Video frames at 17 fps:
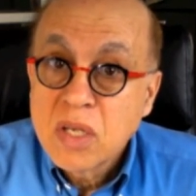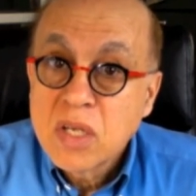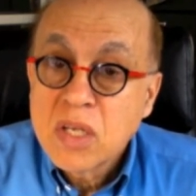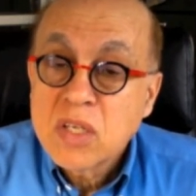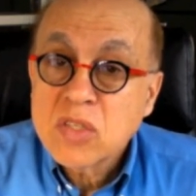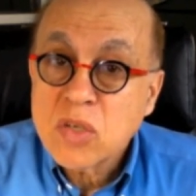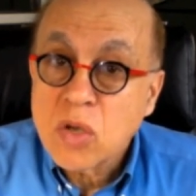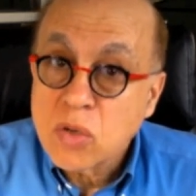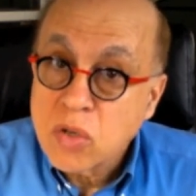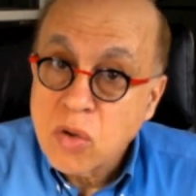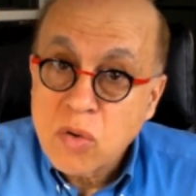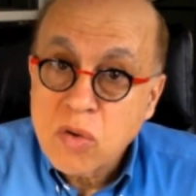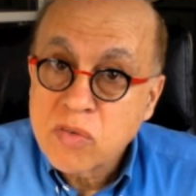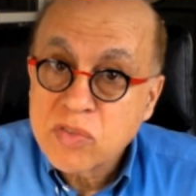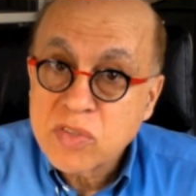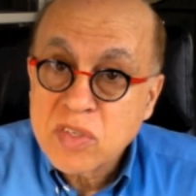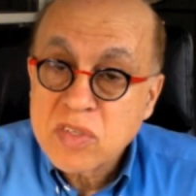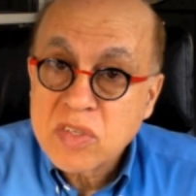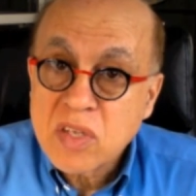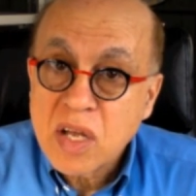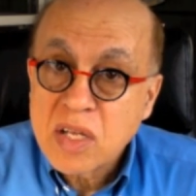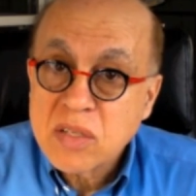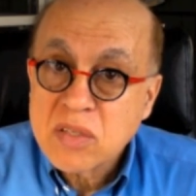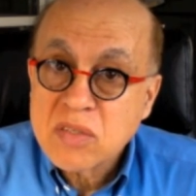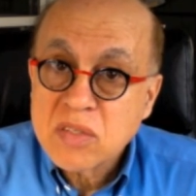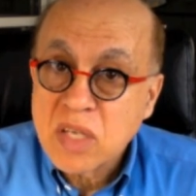So go over the
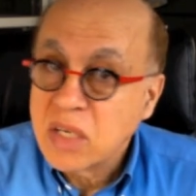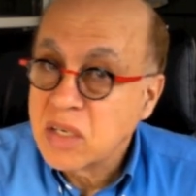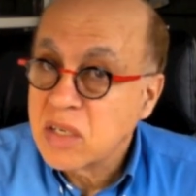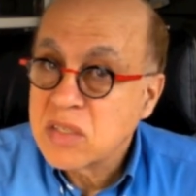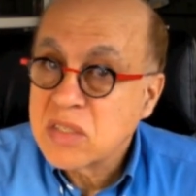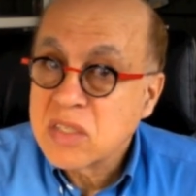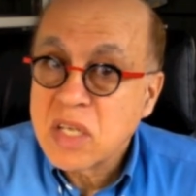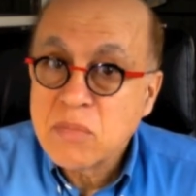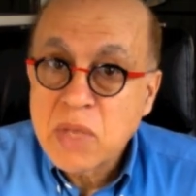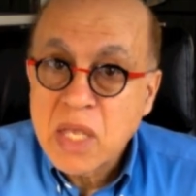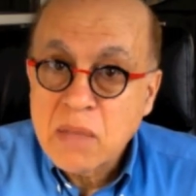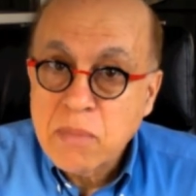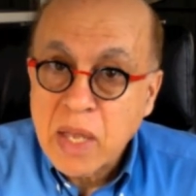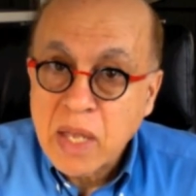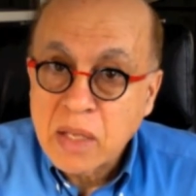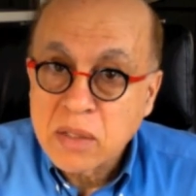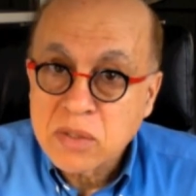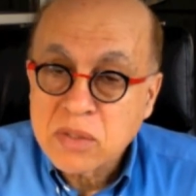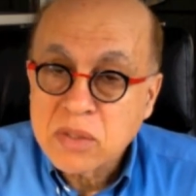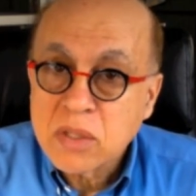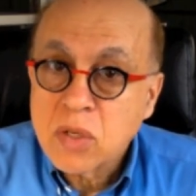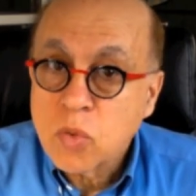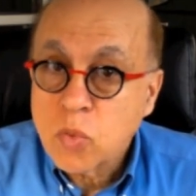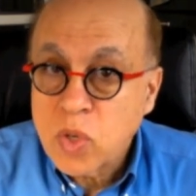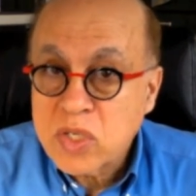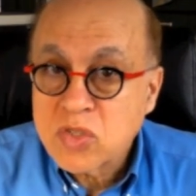site, send us some emails,
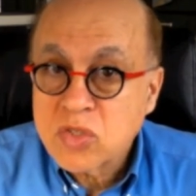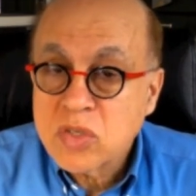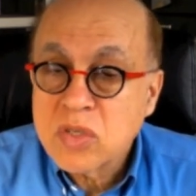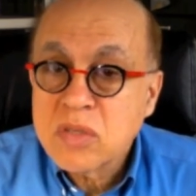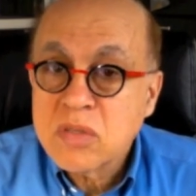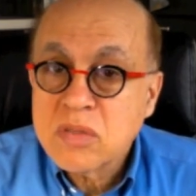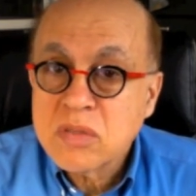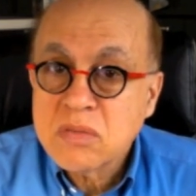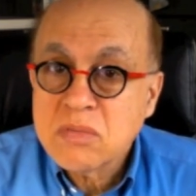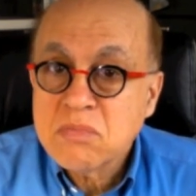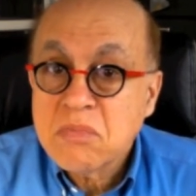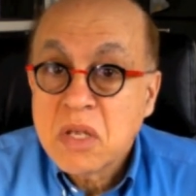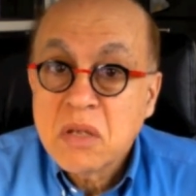questions,